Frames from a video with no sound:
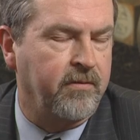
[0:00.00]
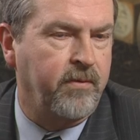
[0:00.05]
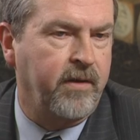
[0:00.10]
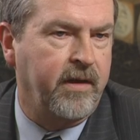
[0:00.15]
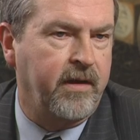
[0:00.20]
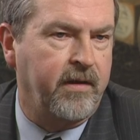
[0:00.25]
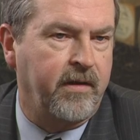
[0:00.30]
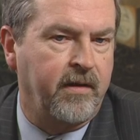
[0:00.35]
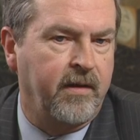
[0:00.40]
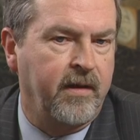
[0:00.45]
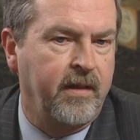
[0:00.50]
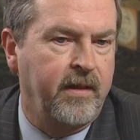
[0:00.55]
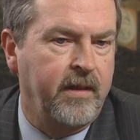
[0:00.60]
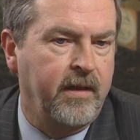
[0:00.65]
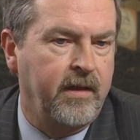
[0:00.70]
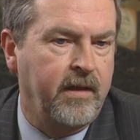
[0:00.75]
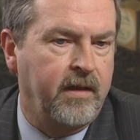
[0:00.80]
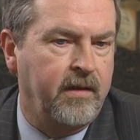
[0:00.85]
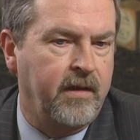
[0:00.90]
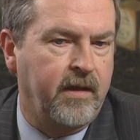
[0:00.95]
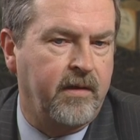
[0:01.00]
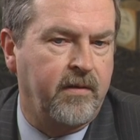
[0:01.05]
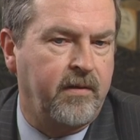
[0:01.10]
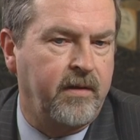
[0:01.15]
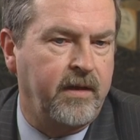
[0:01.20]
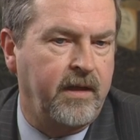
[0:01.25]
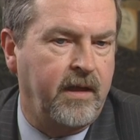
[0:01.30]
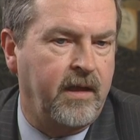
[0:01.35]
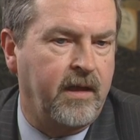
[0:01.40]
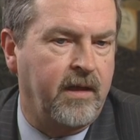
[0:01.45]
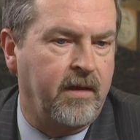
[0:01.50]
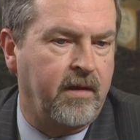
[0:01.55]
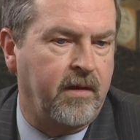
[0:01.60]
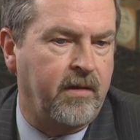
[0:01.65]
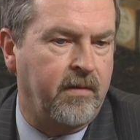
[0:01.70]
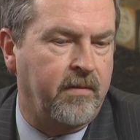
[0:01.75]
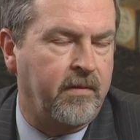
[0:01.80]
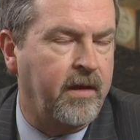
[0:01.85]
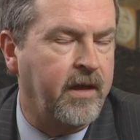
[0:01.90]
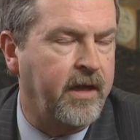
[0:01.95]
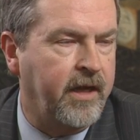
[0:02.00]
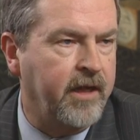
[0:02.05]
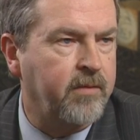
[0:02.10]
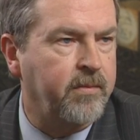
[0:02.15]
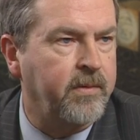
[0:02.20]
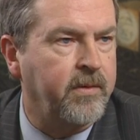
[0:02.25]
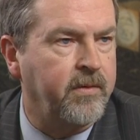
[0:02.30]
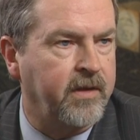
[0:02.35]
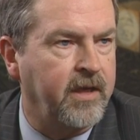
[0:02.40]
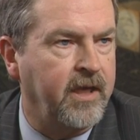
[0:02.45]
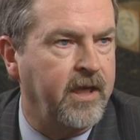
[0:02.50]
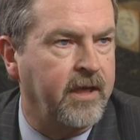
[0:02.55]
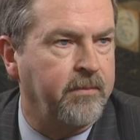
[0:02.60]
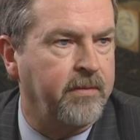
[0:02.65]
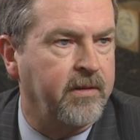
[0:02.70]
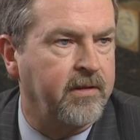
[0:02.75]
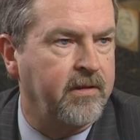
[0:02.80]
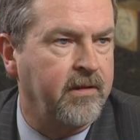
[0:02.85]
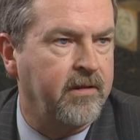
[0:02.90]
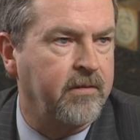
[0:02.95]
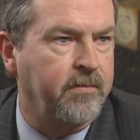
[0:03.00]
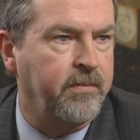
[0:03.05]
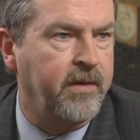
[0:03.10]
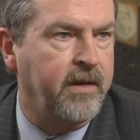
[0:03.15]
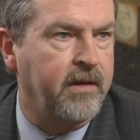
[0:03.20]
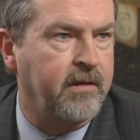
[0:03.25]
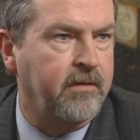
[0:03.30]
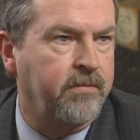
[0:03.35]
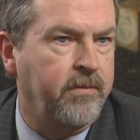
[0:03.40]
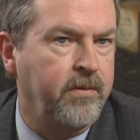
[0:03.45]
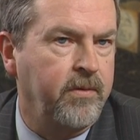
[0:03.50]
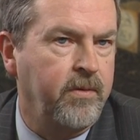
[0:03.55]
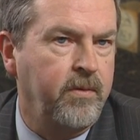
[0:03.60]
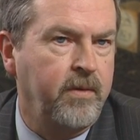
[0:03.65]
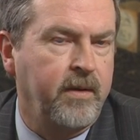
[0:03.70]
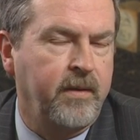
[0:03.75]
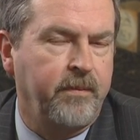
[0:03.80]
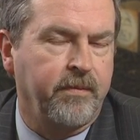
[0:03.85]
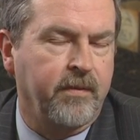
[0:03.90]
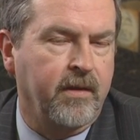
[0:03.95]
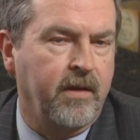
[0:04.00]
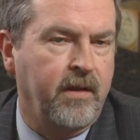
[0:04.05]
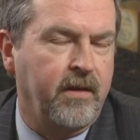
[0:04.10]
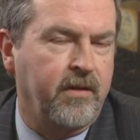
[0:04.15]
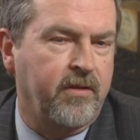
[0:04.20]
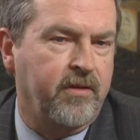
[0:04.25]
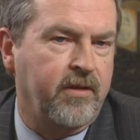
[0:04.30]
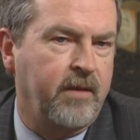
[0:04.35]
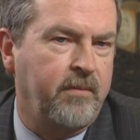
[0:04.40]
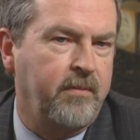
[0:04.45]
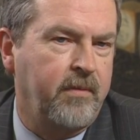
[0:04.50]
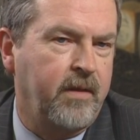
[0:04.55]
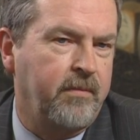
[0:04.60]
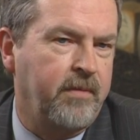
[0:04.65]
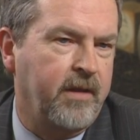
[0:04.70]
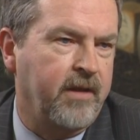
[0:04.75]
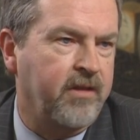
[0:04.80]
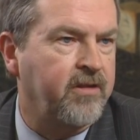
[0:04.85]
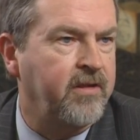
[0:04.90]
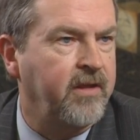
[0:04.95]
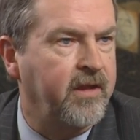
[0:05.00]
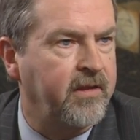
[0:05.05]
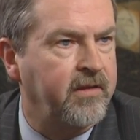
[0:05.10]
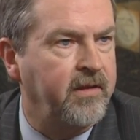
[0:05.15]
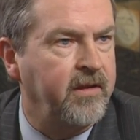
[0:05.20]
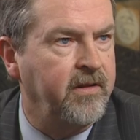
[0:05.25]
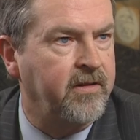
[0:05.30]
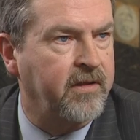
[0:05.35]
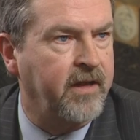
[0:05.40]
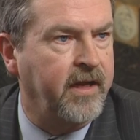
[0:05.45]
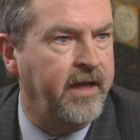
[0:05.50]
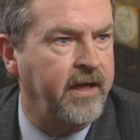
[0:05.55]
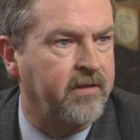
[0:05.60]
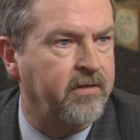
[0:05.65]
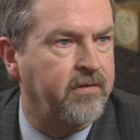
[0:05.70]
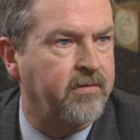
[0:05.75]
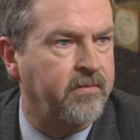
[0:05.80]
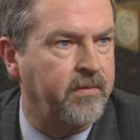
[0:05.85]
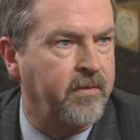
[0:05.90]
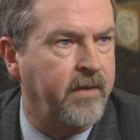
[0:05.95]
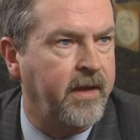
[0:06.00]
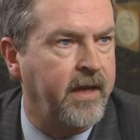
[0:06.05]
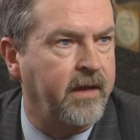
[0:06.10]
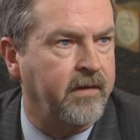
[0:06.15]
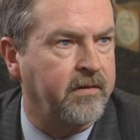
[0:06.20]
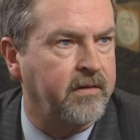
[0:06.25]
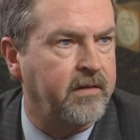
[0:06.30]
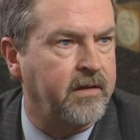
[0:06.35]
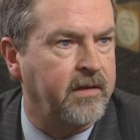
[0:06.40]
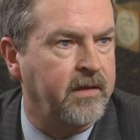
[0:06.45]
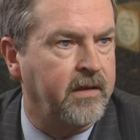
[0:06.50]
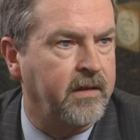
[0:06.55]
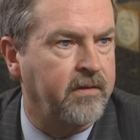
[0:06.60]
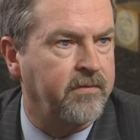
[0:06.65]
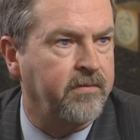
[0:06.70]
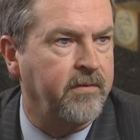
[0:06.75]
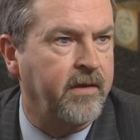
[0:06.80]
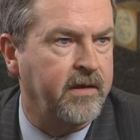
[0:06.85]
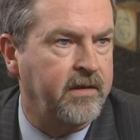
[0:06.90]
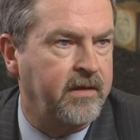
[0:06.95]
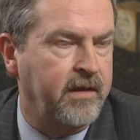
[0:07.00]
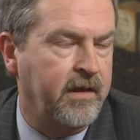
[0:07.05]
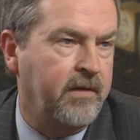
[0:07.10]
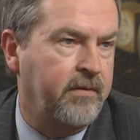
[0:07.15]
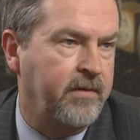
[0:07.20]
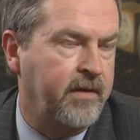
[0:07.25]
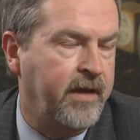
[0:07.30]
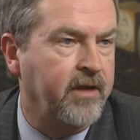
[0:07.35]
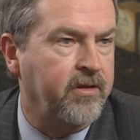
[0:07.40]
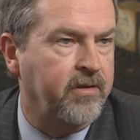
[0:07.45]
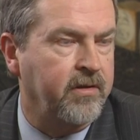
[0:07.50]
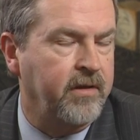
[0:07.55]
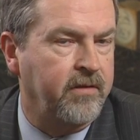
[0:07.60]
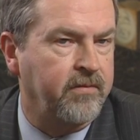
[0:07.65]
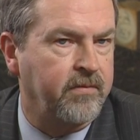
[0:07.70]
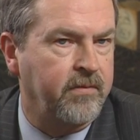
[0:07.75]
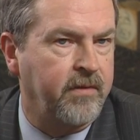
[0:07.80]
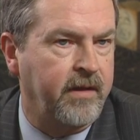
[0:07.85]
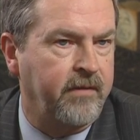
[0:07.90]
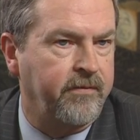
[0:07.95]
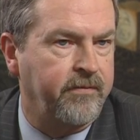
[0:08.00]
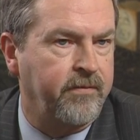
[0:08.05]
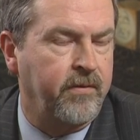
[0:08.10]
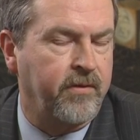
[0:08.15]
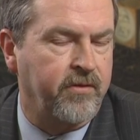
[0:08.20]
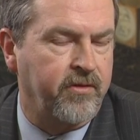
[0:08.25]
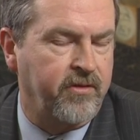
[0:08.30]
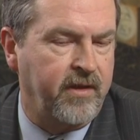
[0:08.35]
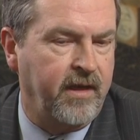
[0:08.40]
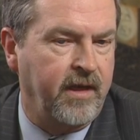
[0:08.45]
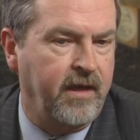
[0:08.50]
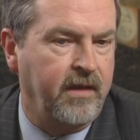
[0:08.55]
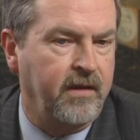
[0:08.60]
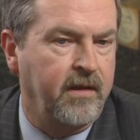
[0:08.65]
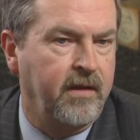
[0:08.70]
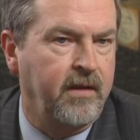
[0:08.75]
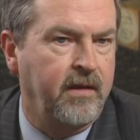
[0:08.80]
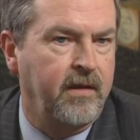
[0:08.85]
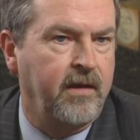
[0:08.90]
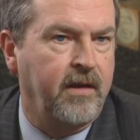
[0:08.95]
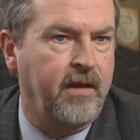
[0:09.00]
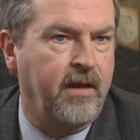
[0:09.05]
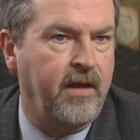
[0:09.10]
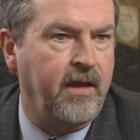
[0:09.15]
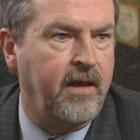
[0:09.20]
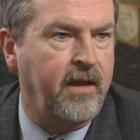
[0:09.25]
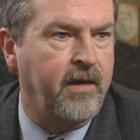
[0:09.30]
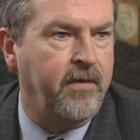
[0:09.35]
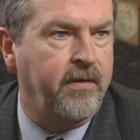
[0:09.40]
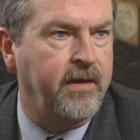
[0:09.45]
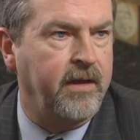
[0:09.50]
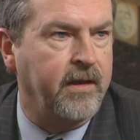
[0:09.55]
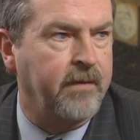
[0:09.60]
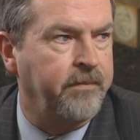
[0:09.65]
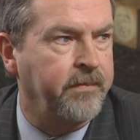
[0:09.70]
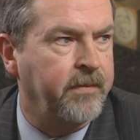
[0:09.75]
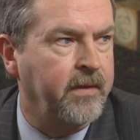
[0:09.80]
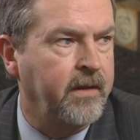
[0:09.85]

as well, are not only in our hospital campuses, but through about 60 sites throughout Delaware, actually throughout a 4-state area.